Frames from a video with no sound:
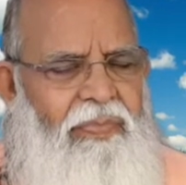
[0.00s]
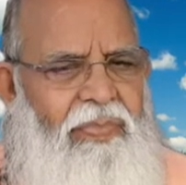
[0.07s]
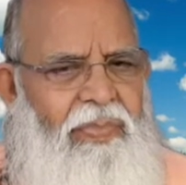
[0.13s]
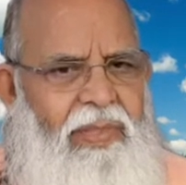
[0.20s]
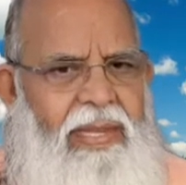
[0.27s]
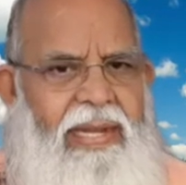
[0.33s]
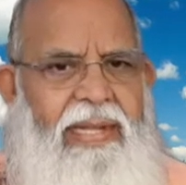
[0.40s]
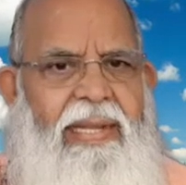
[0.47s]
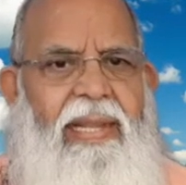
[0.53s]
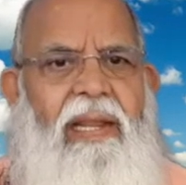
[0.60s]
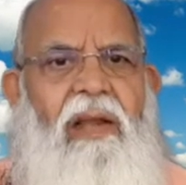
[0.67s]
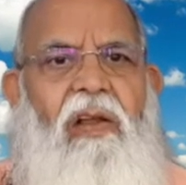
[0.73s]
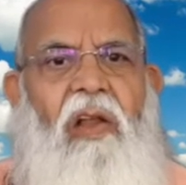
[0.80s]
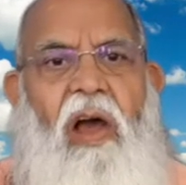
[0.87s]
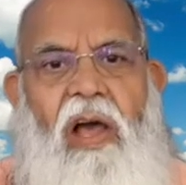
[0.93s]
Getting
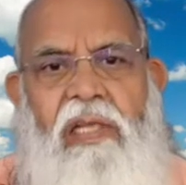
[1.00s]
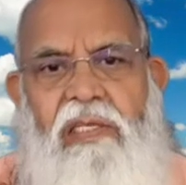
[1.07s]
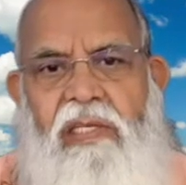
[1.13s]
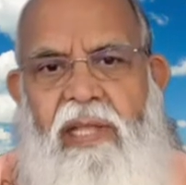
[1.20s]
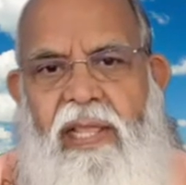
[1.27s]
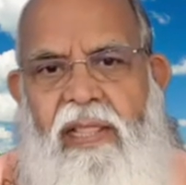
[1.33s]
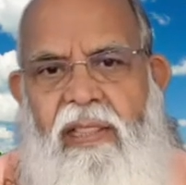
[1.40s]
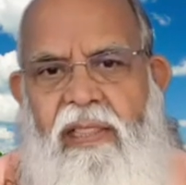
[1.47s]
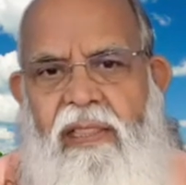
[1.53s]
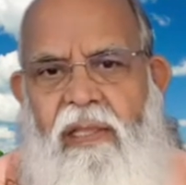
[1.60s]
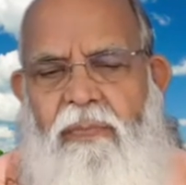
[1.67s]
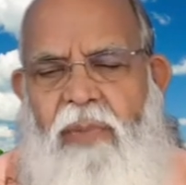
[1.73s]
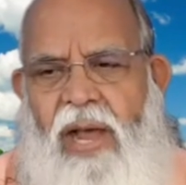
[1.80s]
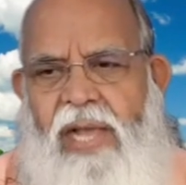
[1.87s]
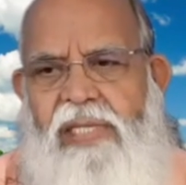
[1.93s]
lost in the
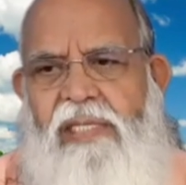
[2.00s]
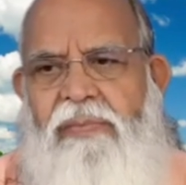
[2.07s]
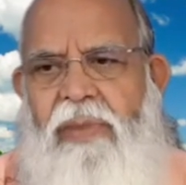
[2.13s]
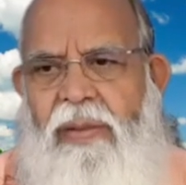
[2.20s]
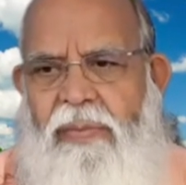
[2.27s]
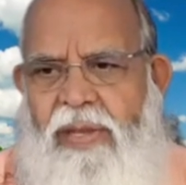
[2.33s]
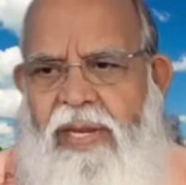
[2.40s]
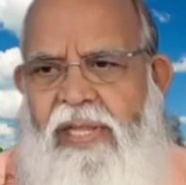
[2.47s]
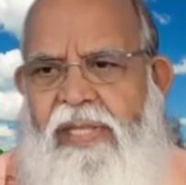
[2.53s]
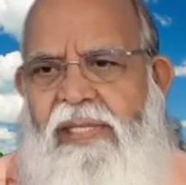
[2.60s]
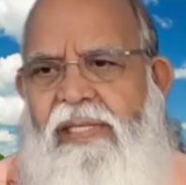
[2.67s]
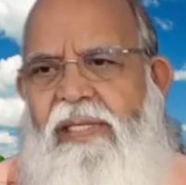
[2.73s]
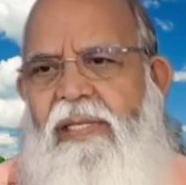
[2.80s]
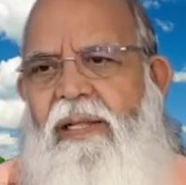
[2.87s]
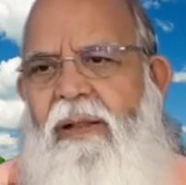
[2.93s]
past
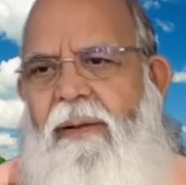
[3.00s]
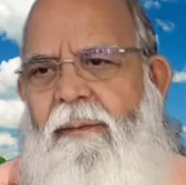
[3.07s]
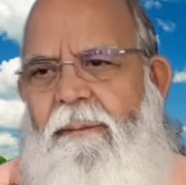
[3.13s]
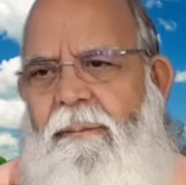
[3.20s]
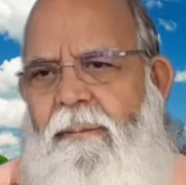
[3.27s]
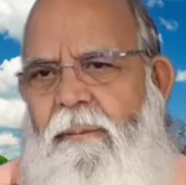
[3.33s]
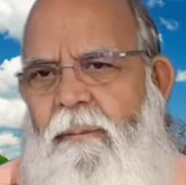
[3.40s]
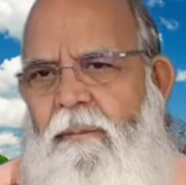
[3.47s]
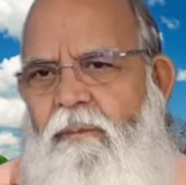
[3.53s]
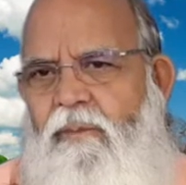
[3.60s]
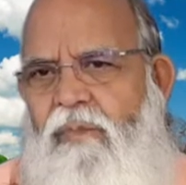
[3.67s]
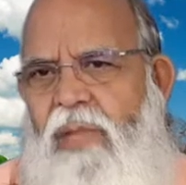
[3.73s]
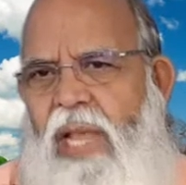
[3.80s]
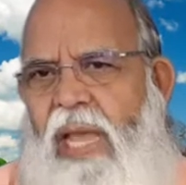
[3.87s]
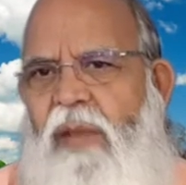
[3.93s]
memories
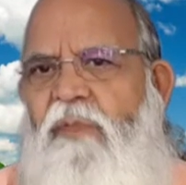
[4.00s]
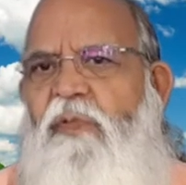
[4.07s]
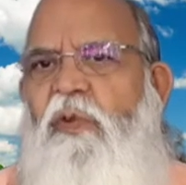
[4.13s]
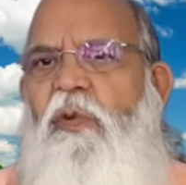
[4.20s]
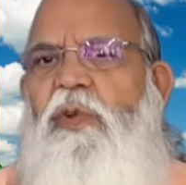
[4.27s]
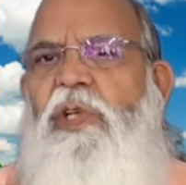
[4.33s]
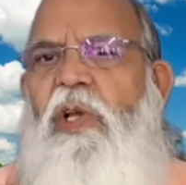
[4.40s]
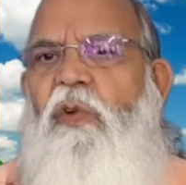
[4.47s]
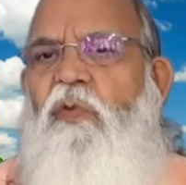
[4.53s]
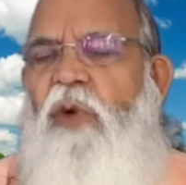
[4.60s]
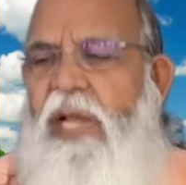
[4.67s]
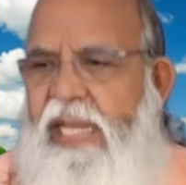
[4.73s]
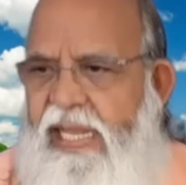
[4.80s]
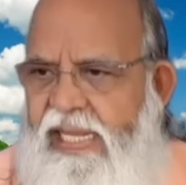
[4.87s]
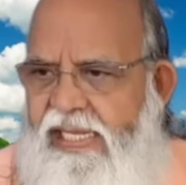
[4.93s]
and future
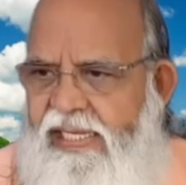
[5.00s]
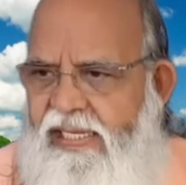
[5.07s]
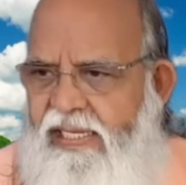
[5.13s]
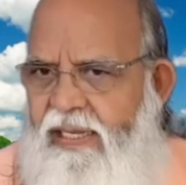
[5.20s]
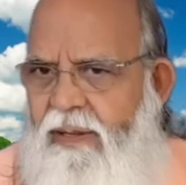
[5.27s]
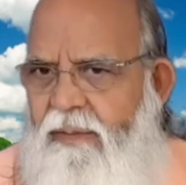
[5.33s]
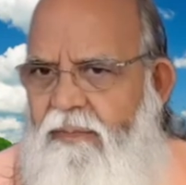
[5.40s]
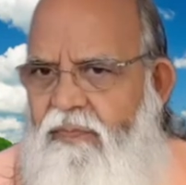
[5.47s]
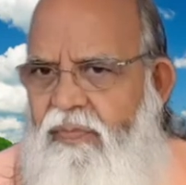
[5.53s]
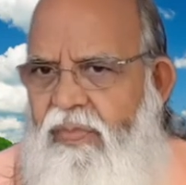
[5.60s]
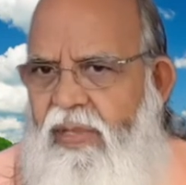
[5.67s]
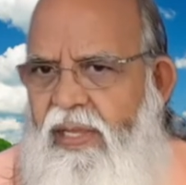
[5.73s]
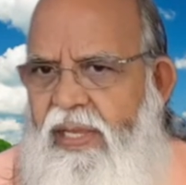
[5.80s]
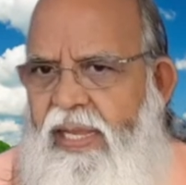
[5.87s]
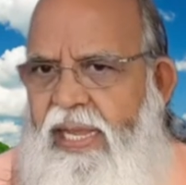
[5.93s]
worries
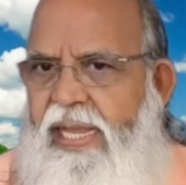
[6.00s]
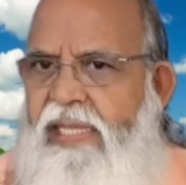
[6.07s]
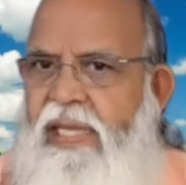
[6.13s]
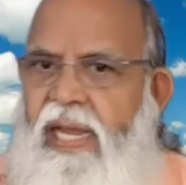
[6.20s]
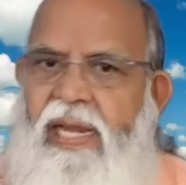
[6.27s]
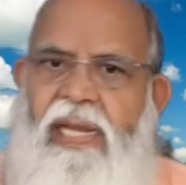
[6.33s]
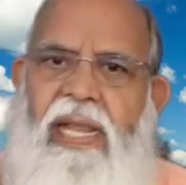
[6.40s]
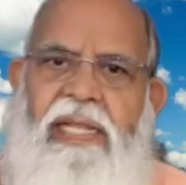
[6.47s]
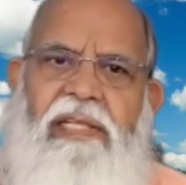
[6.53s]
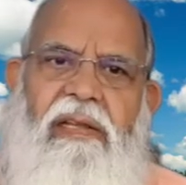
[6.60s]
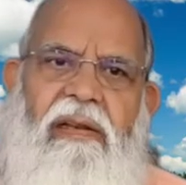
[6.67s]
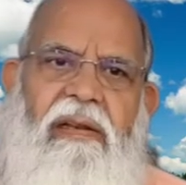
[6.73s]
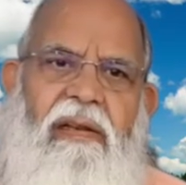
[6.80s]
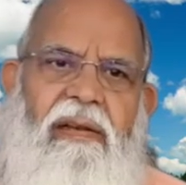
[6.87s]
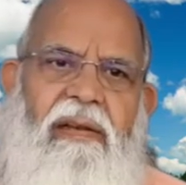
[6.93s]
is unnatural.